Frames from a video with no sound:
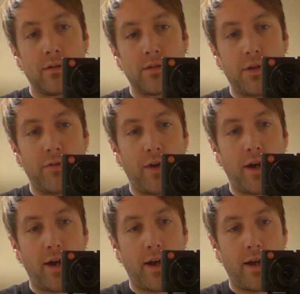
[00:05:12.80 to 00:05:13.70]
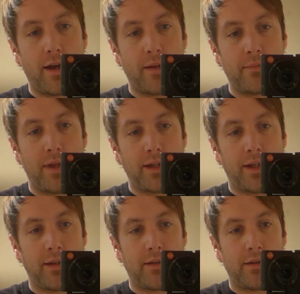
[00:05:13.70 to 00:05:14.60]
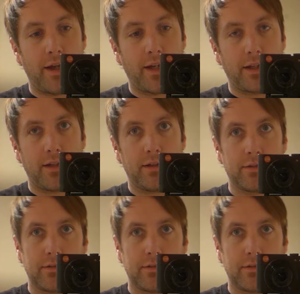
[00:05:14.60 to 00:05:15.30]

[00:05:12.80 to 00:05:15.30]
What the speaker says: So far, I'm liking the Leica.